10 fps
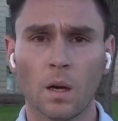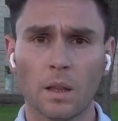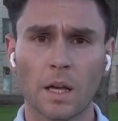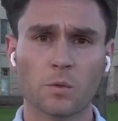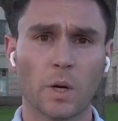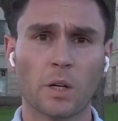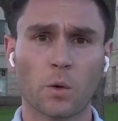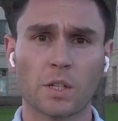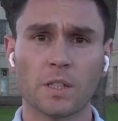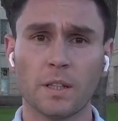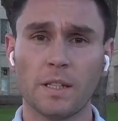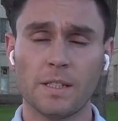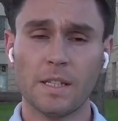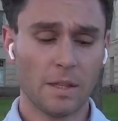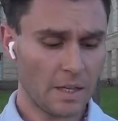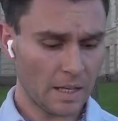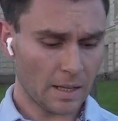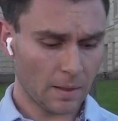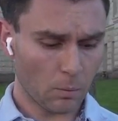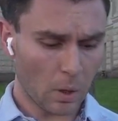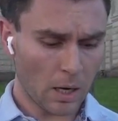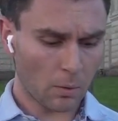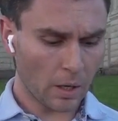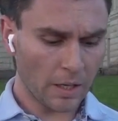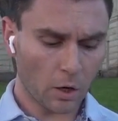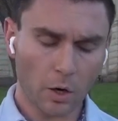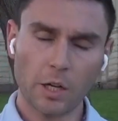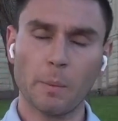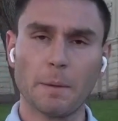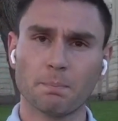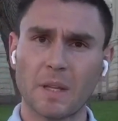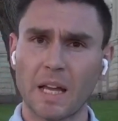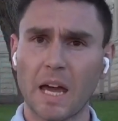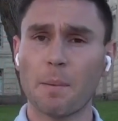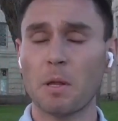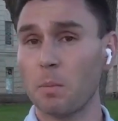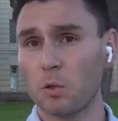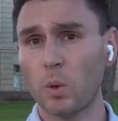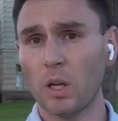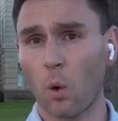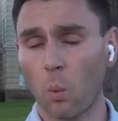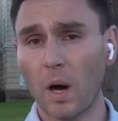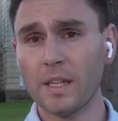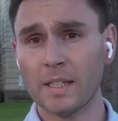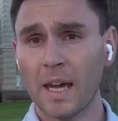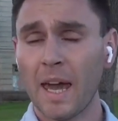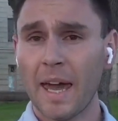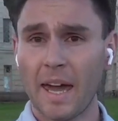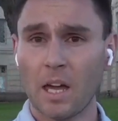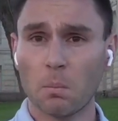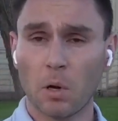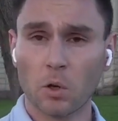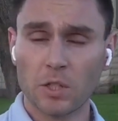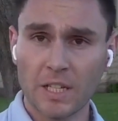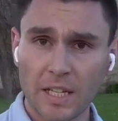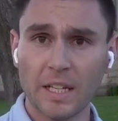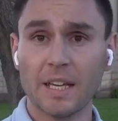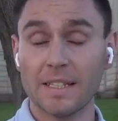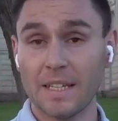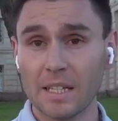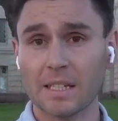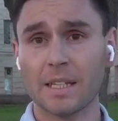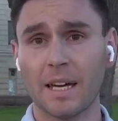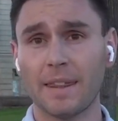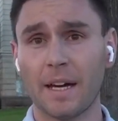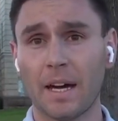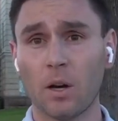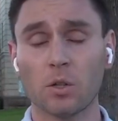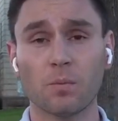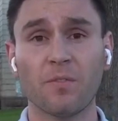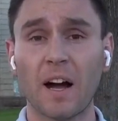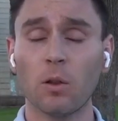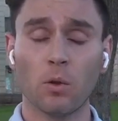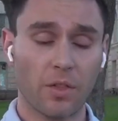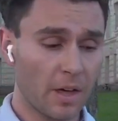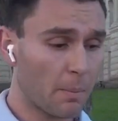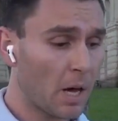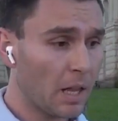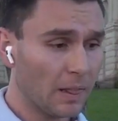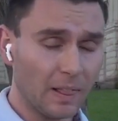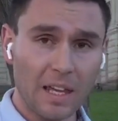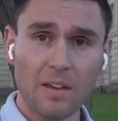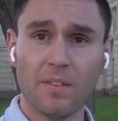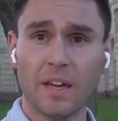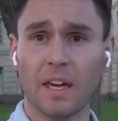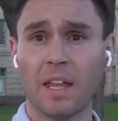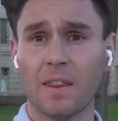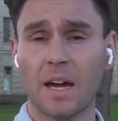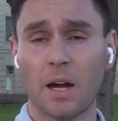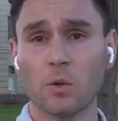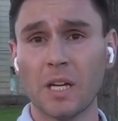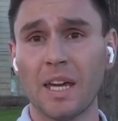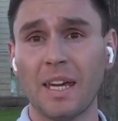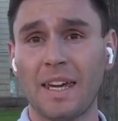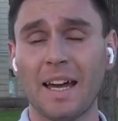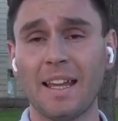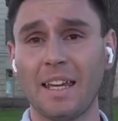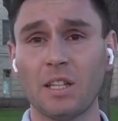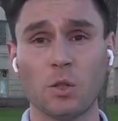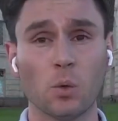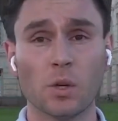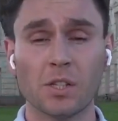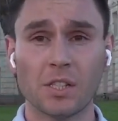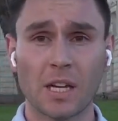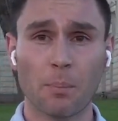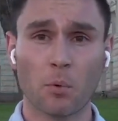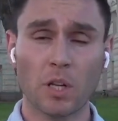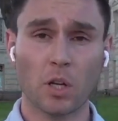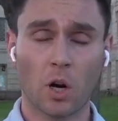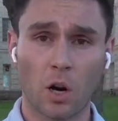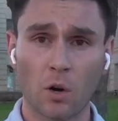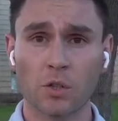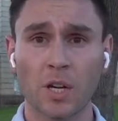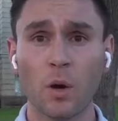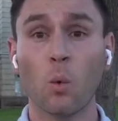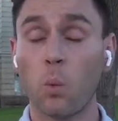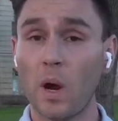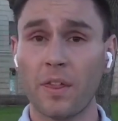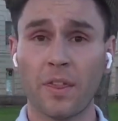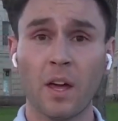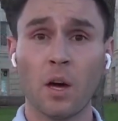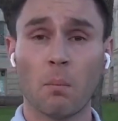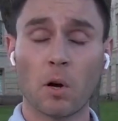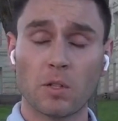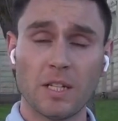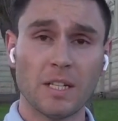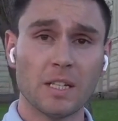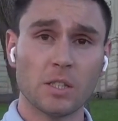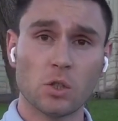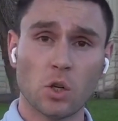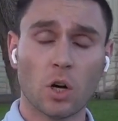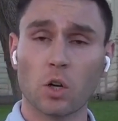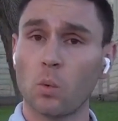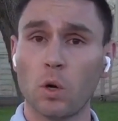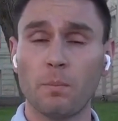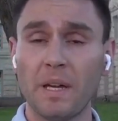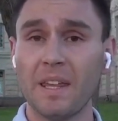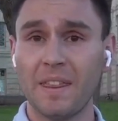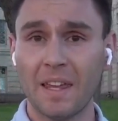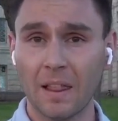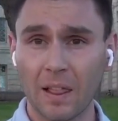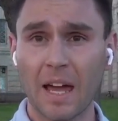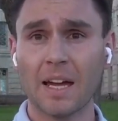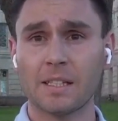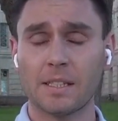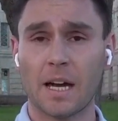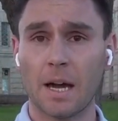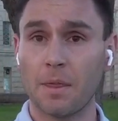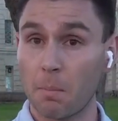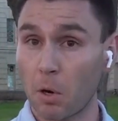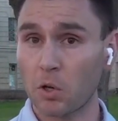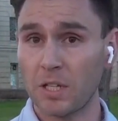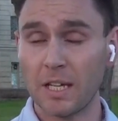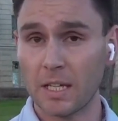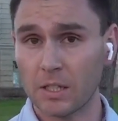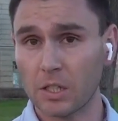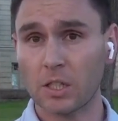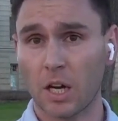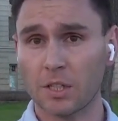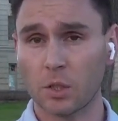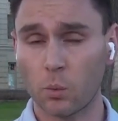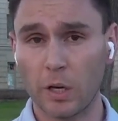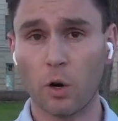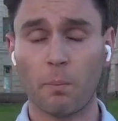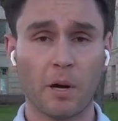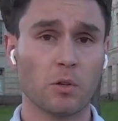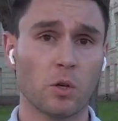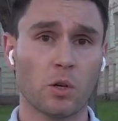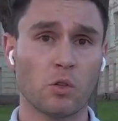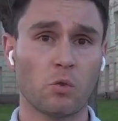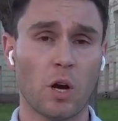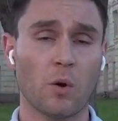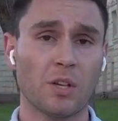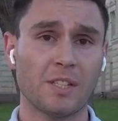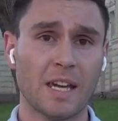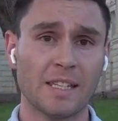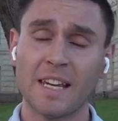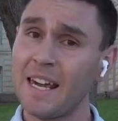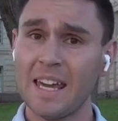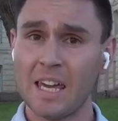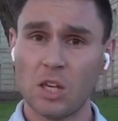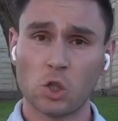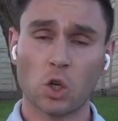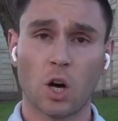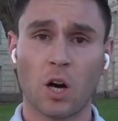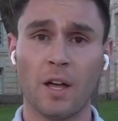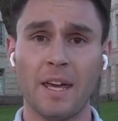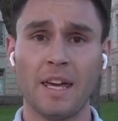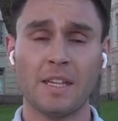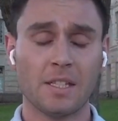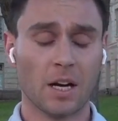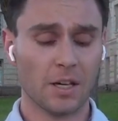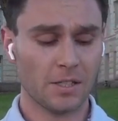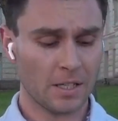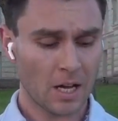That's right, Chris and Lindsay. The uh, an argument that happened between Weiss and Martinez inside the house followed them leaving the house and getting into separate cars with Martinez's daughter would be the last time that Martinez's cousin Rigoberto Contreras says he saw his cousin